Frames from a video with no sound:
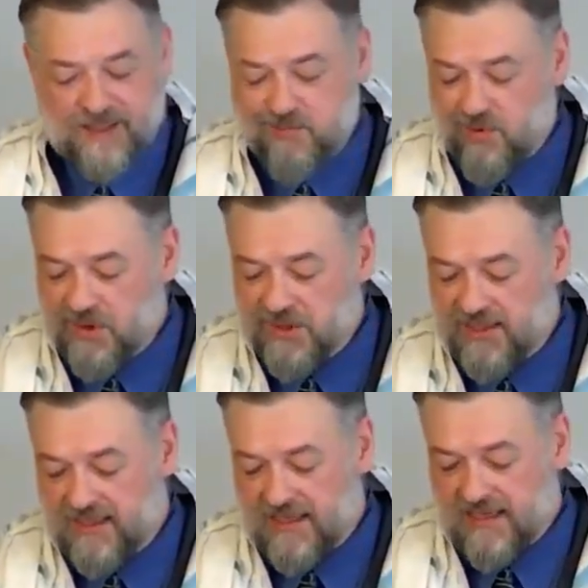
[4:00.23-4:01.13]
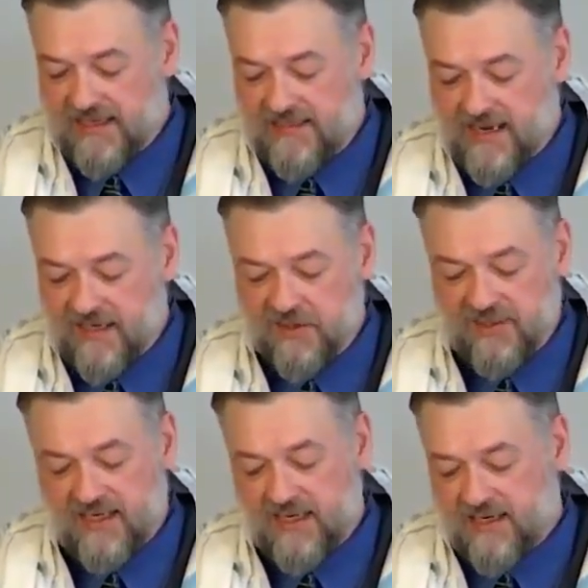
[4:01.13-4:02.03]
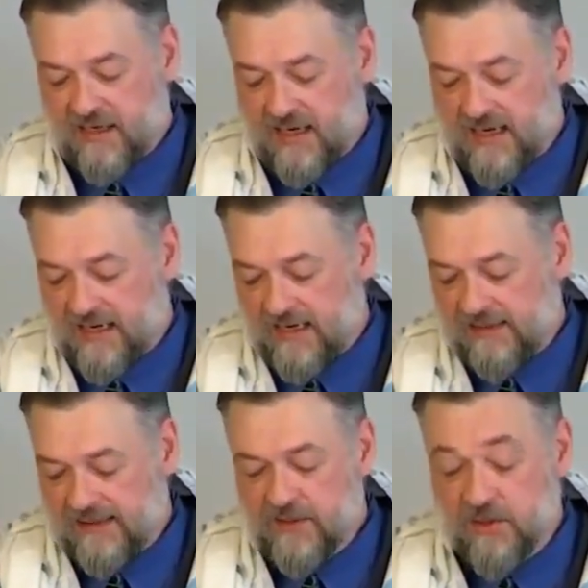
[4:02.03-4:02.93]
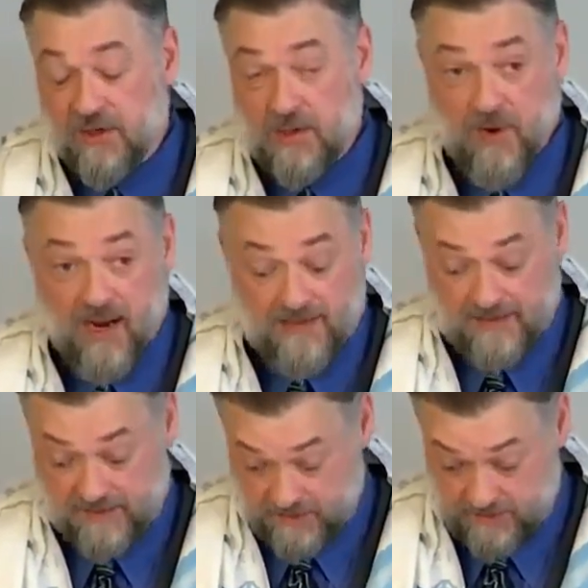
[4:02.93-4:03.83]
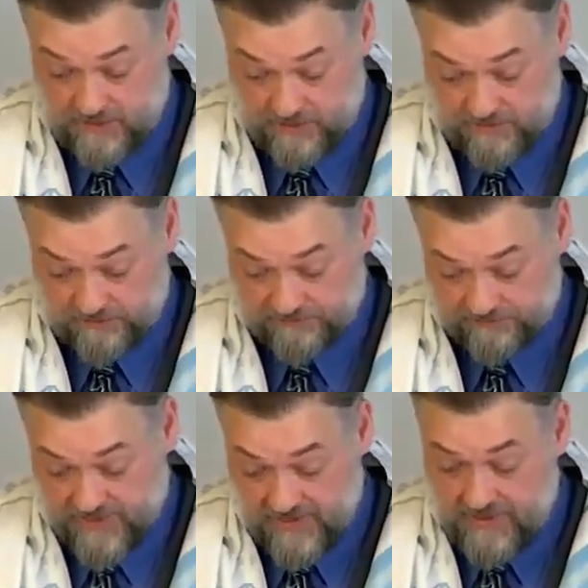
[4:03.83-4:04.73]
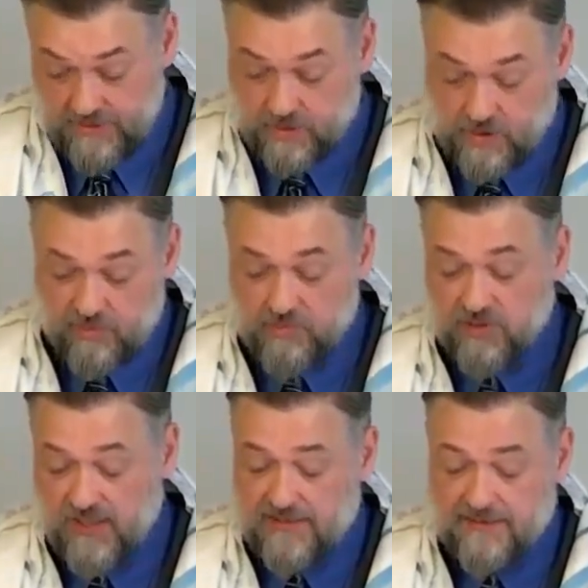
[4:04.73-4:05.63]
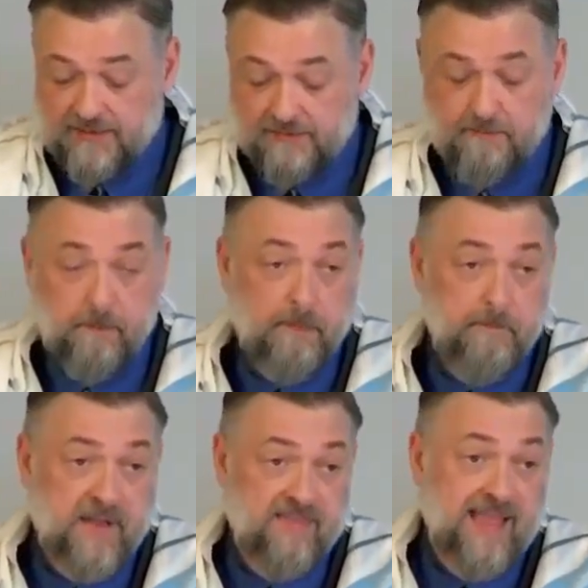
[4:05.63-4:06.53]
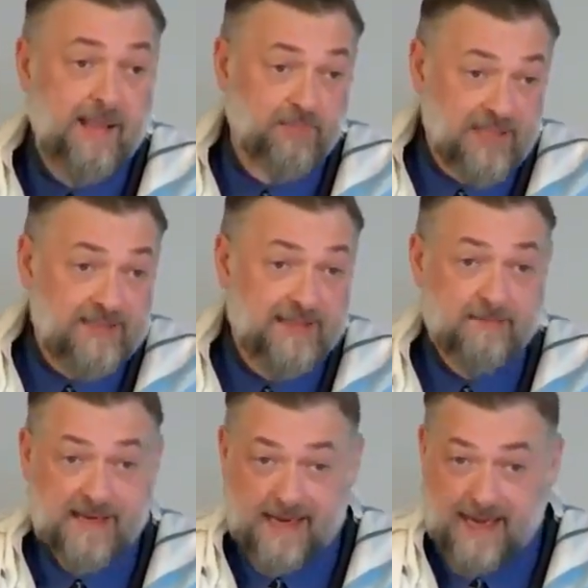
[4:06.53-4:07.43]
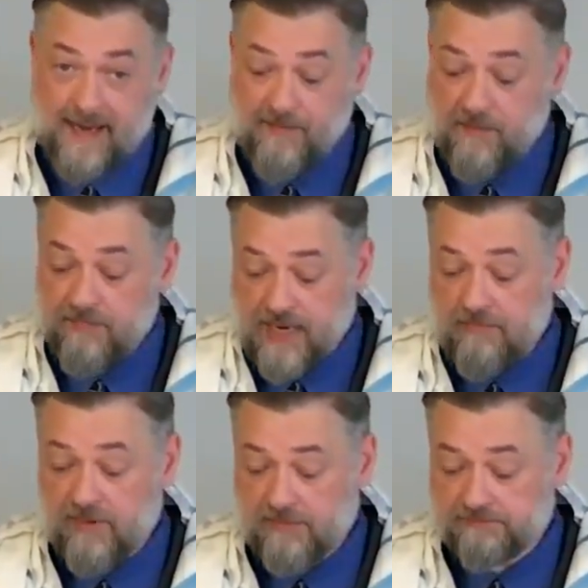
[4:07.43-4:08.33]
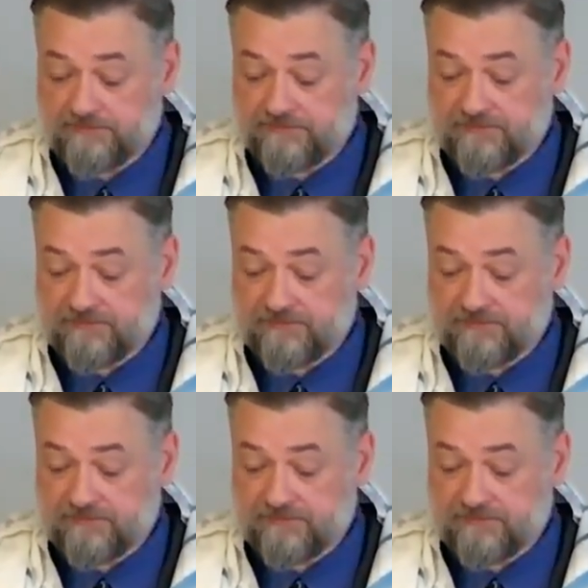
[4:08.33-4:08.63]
this portion, is actually uh, at least drawing my attention to. Israel was blessed, but that blessing became a problem.